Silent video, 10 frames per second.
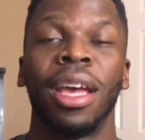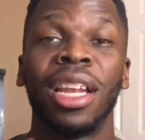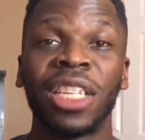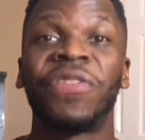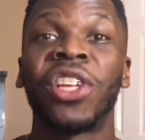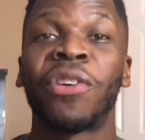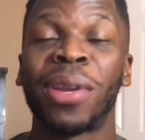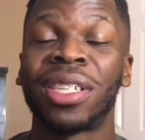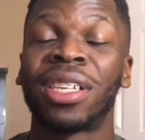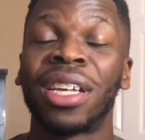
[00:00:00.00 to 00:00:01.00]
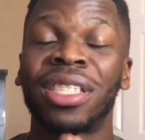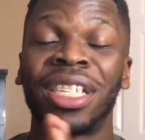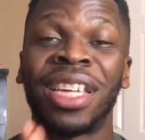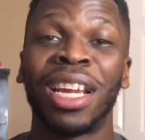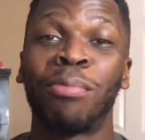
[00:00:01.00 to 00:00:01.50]
In this video, I'm going to discuss the
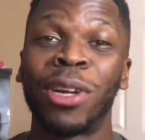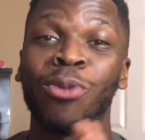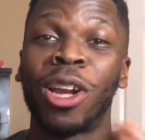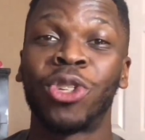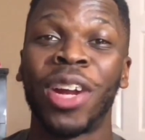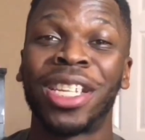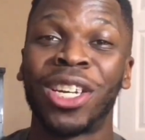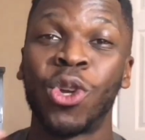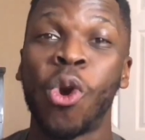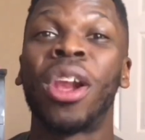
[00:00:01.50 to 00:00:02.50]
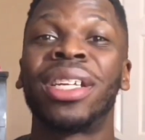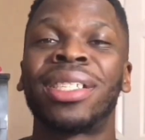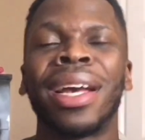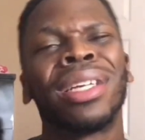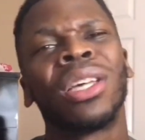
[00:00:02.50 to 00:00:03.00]
Teddy Bridgewater trade to the New Orleans
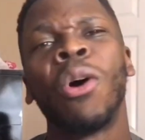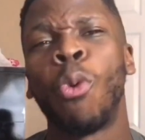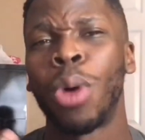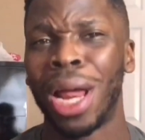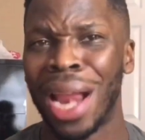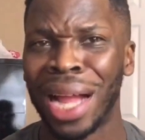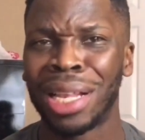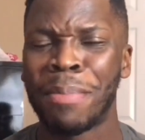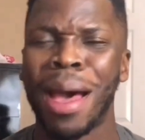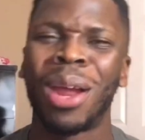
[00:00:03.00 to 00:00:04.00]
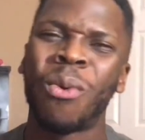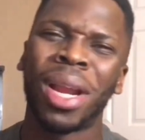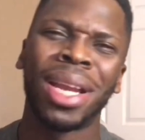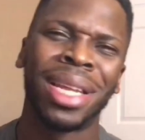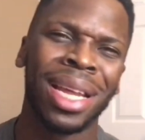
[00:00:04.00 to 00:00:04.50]
Saints, what I liked about it, what
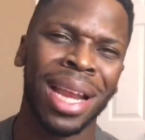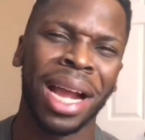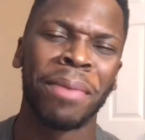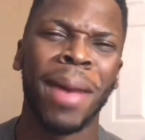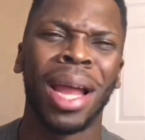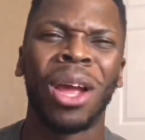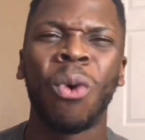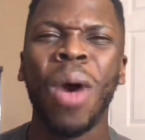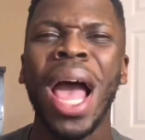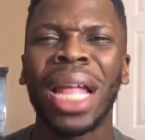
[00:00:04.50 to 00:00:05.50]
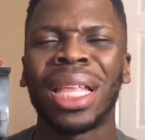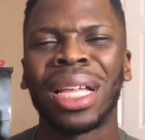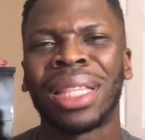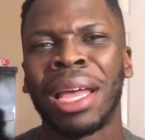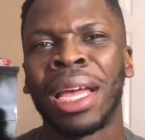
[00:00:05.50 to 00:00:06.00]
I didn't like about it, and why I
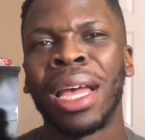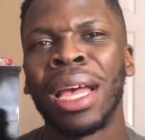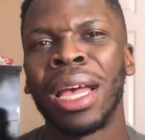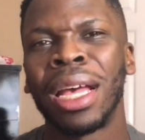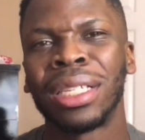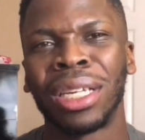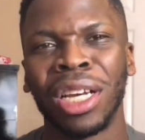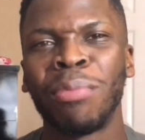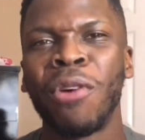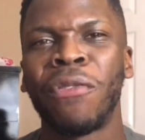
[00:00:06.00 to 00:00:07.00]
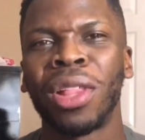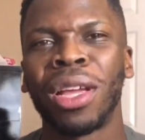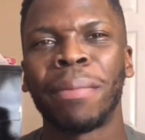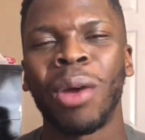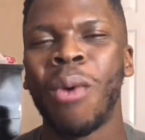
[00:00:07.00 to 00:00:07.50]
think they is a good move for
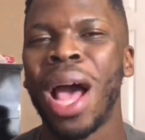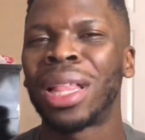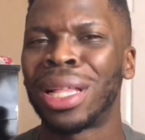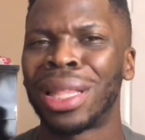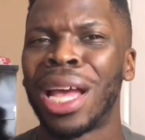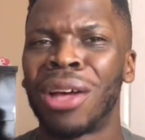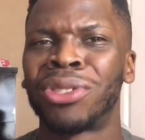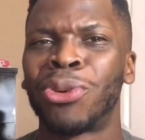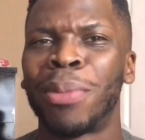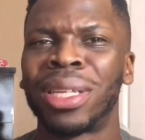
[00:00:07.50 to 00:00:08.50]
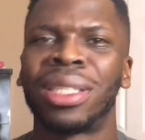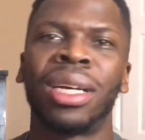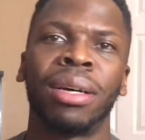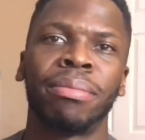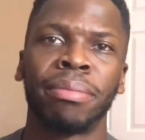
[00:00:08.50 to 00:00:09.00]
them, and why I think they also messed
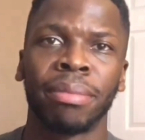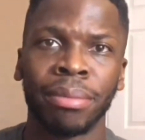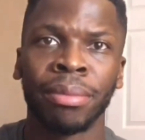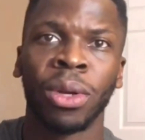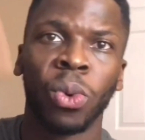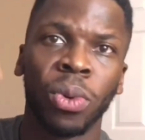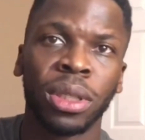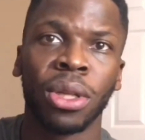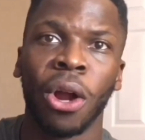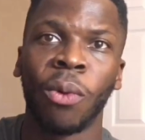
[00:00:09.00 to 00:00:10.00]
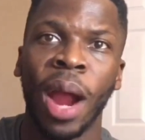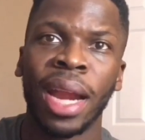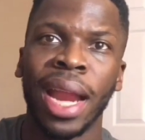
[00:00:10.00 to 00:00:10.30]
up. We're starting right